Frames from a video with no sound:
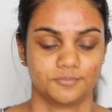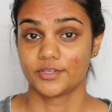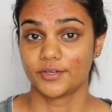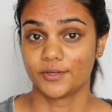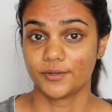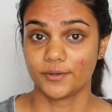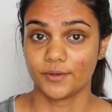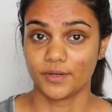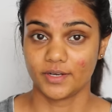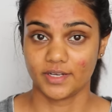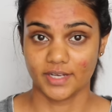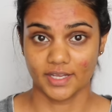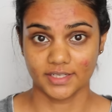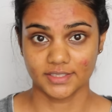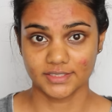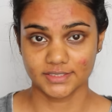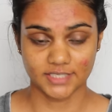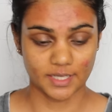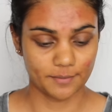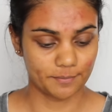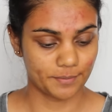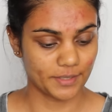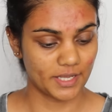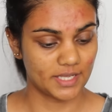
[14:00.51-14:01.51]
So next
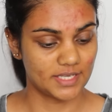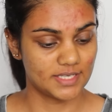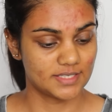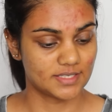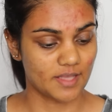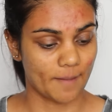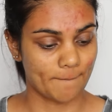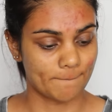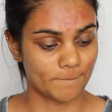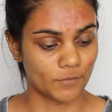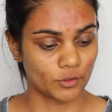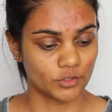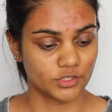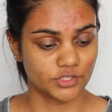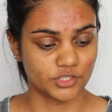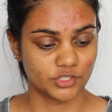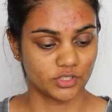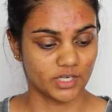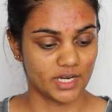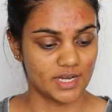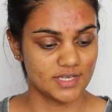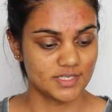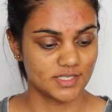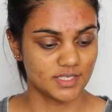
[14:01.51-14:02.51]
step is a
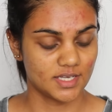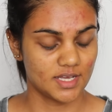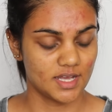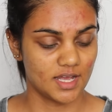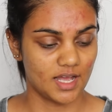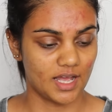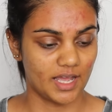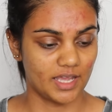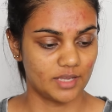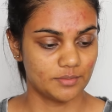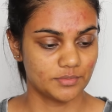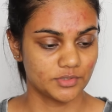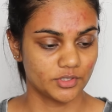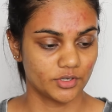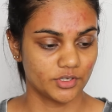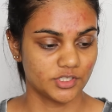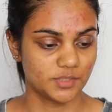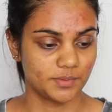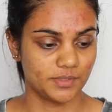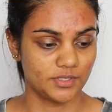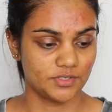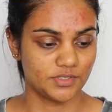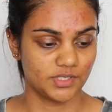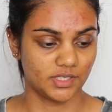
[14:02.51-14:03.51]
moisturizer. I am
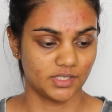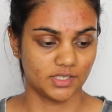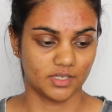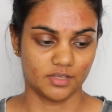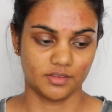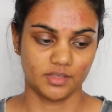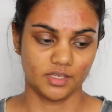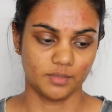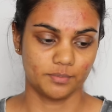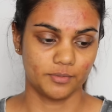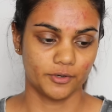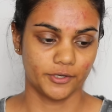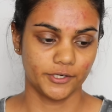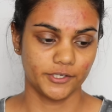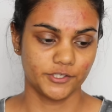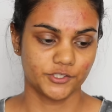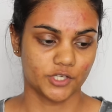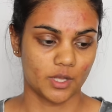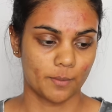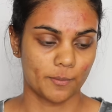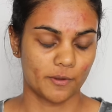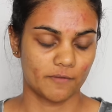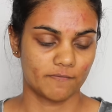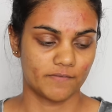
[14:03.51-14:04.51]
going to be using the Body
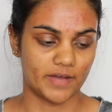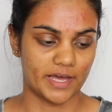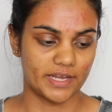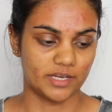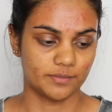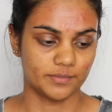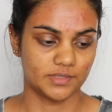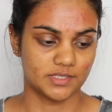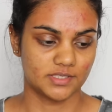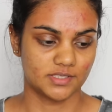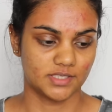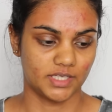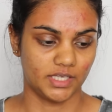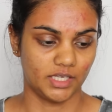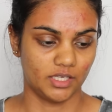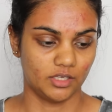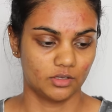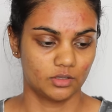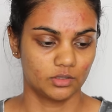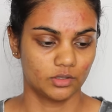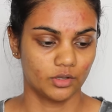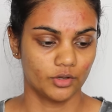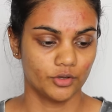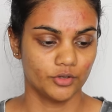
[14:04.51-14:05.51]
Shop Vitamin
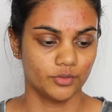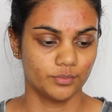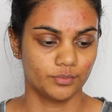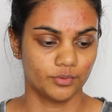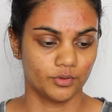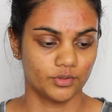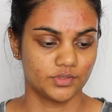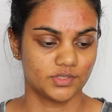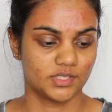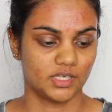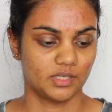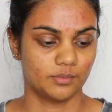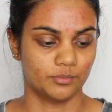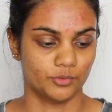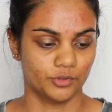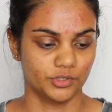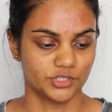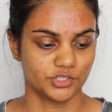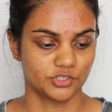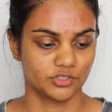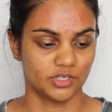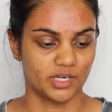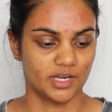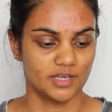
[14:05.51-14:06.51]
C Glow Boosting
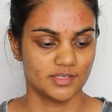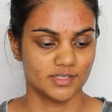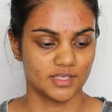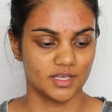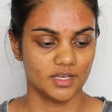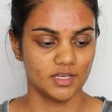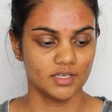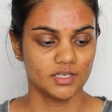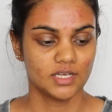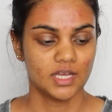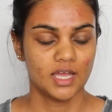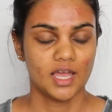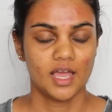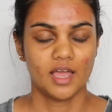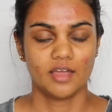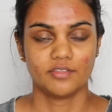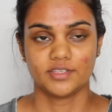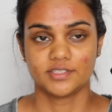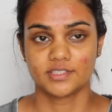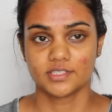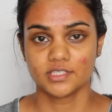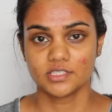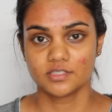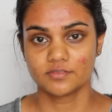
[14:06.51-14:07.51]
Moisturizer.
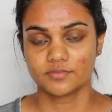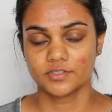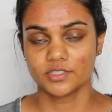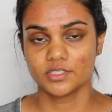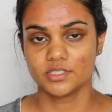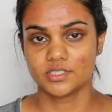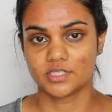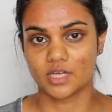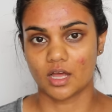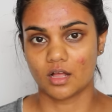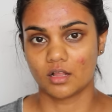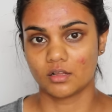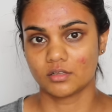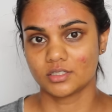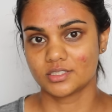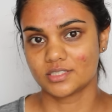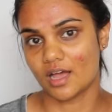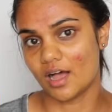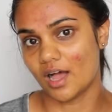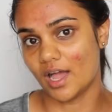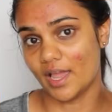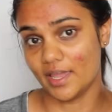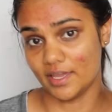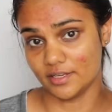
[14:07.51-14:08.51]
This is for dull,
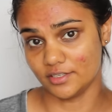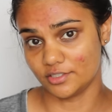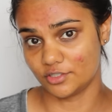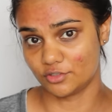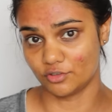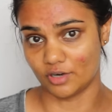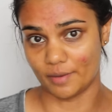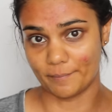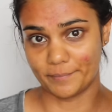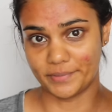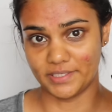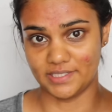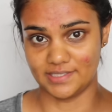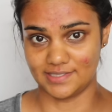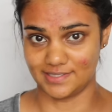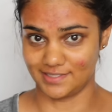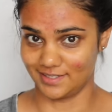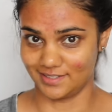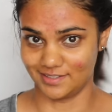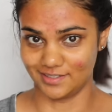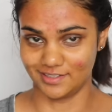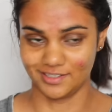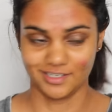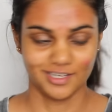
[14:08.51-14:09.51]
tired, grumpy
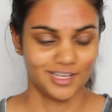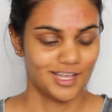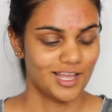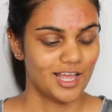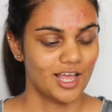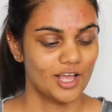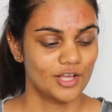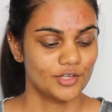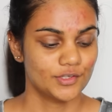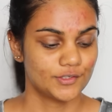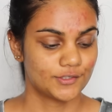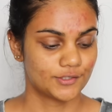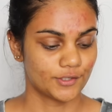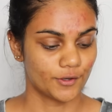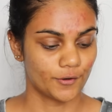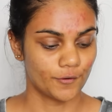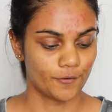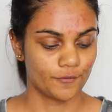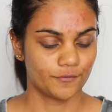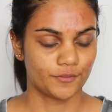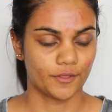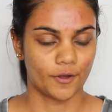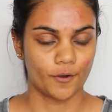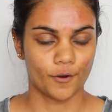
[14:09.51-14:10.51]
skin.
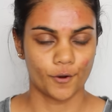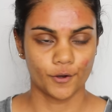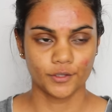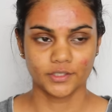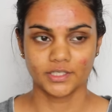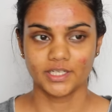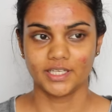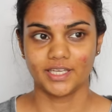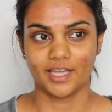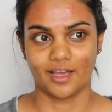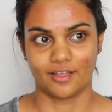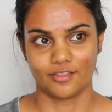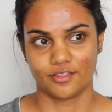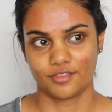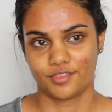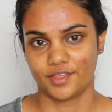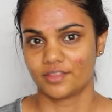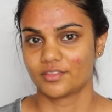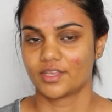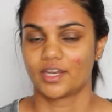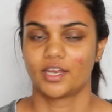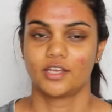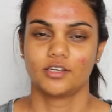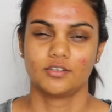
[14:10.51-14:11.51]
So the only other
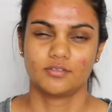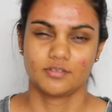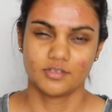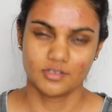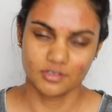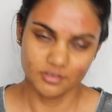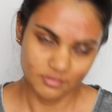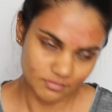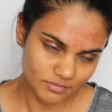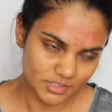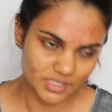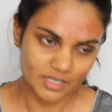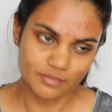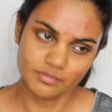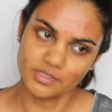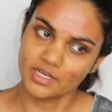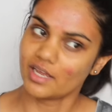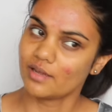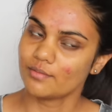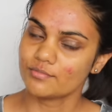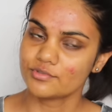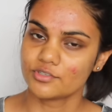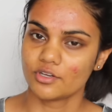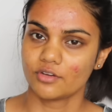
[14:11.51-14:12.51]
thing that I
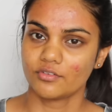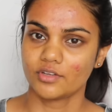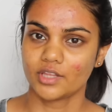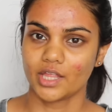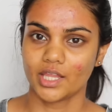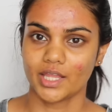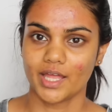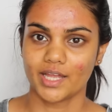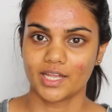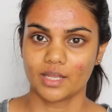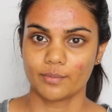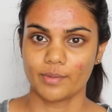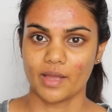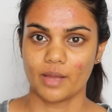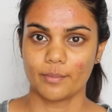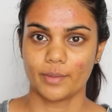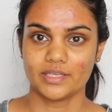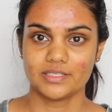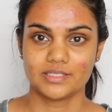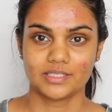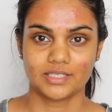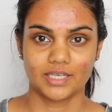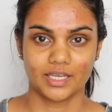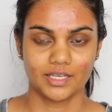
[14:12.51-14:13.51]
sometimes don't really like about
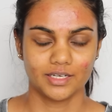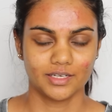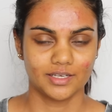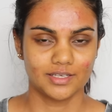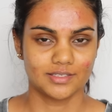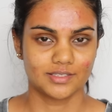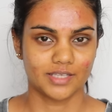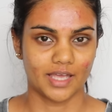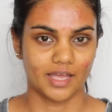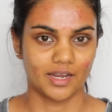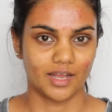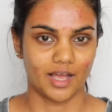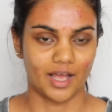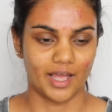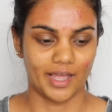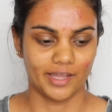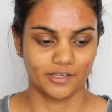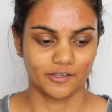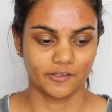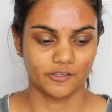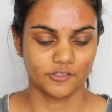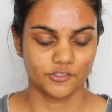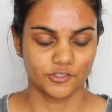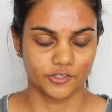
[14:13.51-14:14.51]
my skin is that
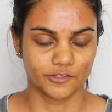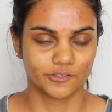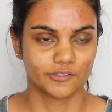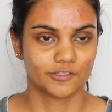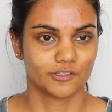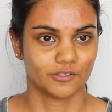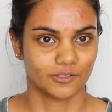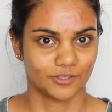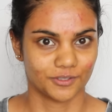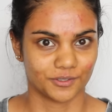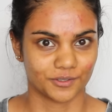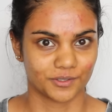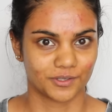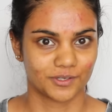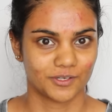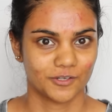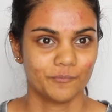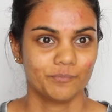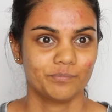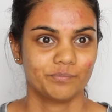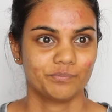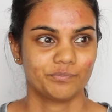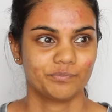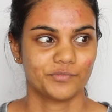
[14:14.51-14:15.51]
I can just look
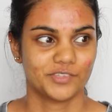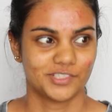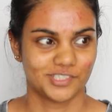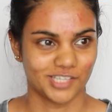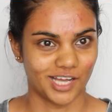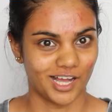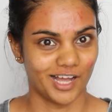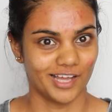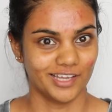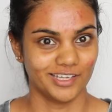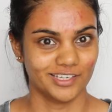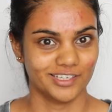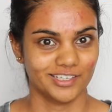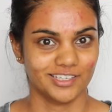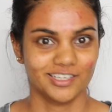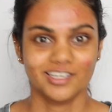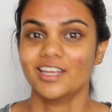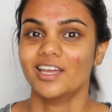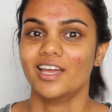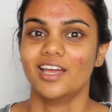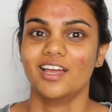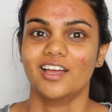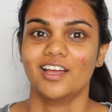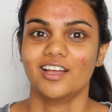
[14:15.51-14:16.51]
tired.
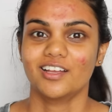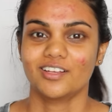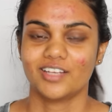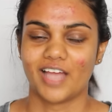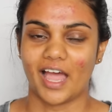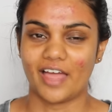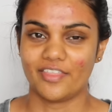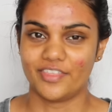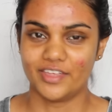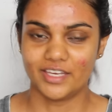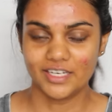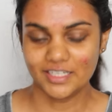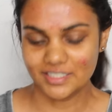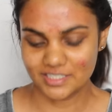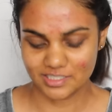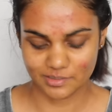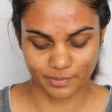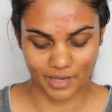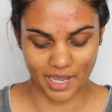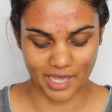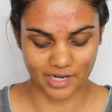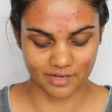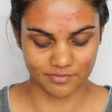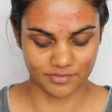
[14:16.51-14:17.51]
I think it's
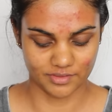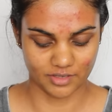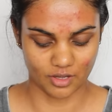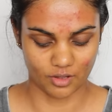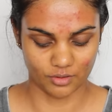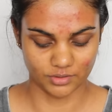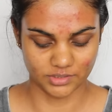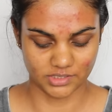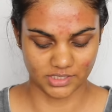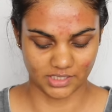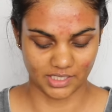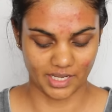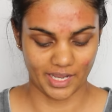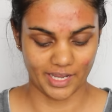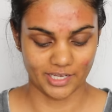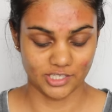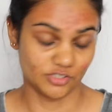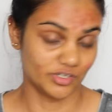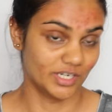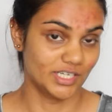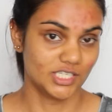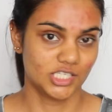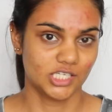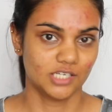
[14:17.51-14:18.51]
a part of the whole
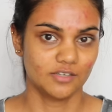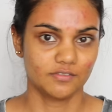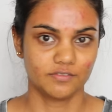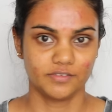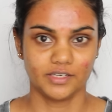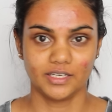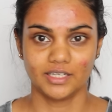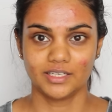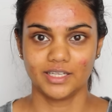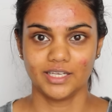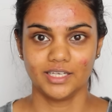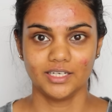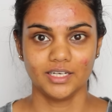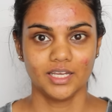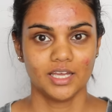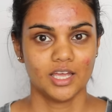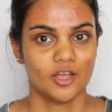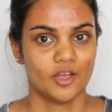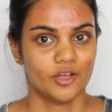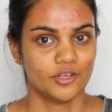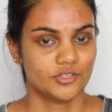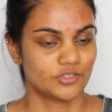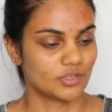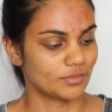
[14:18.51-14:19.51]
dehydration feeling.
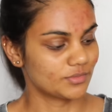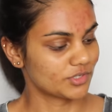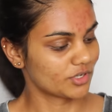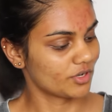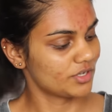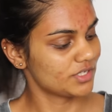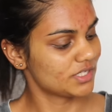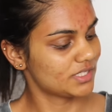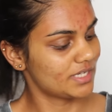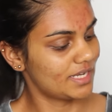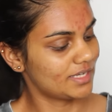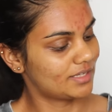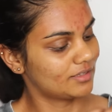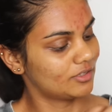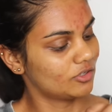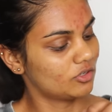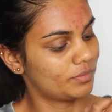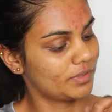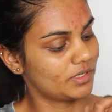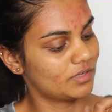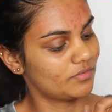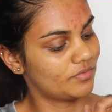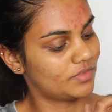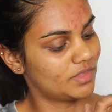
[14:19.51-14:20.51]
So I'm just going to take a
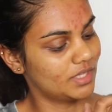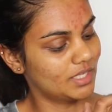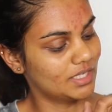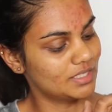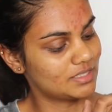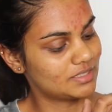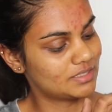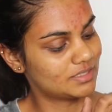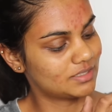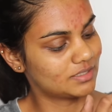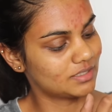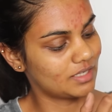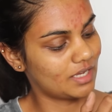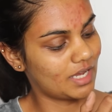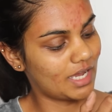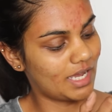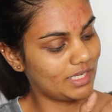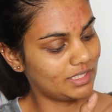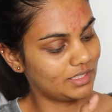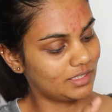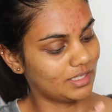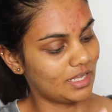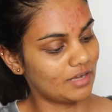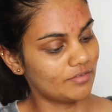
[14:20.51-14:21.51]
little bit of this.
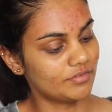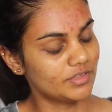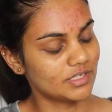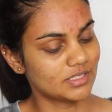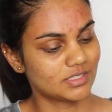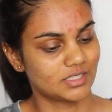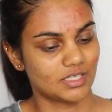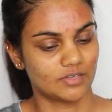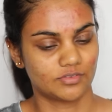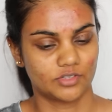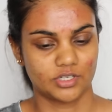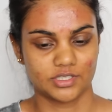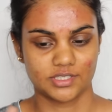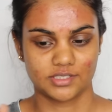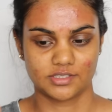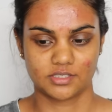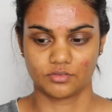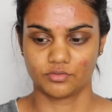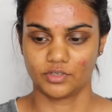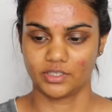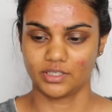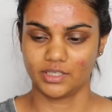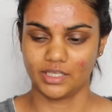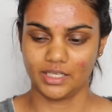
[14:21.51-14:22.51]
I love this stuff because
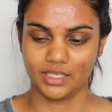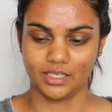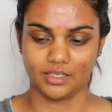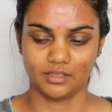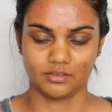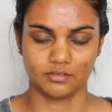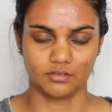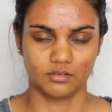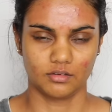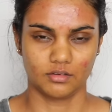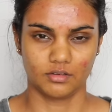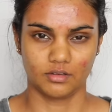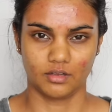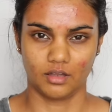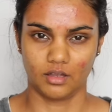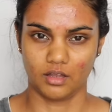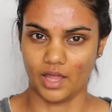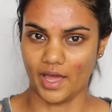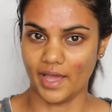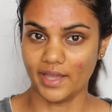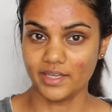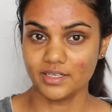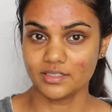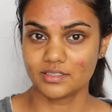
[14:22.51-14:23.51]
it's a really
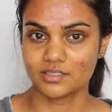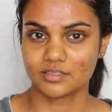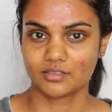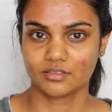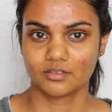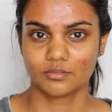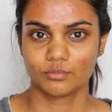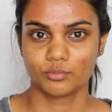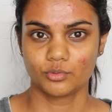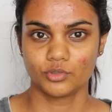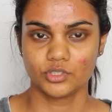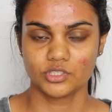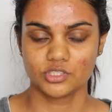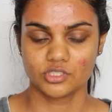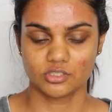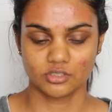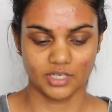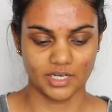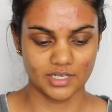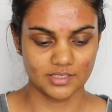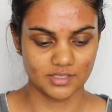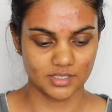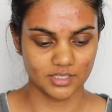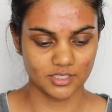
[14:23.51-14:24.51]
light
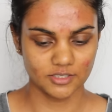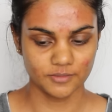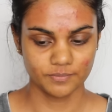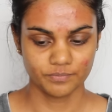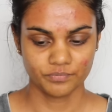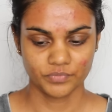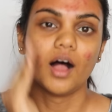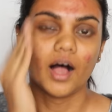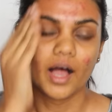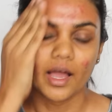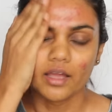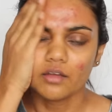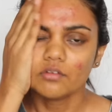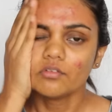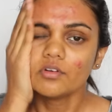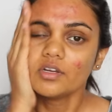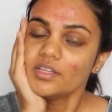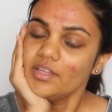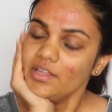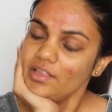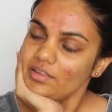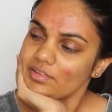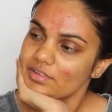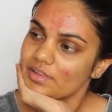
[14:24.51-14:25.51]
moisturizer. I
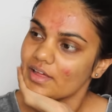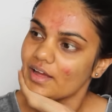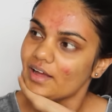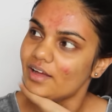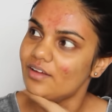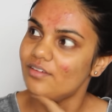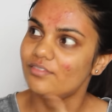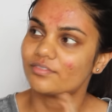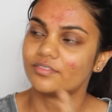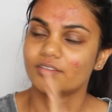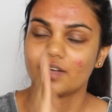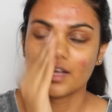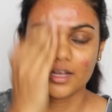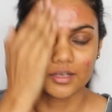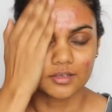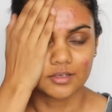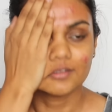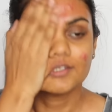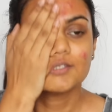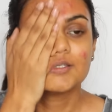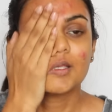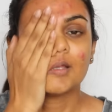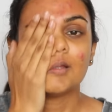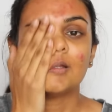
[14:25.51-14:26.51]
really love a
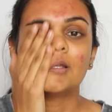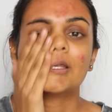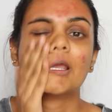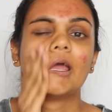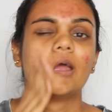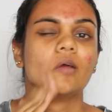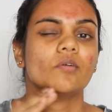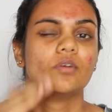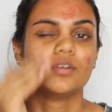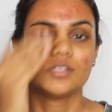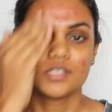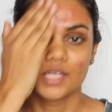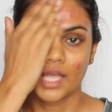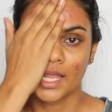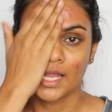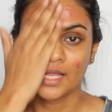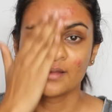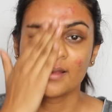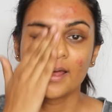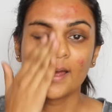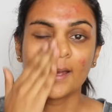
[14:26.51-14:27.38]
good skincare routine.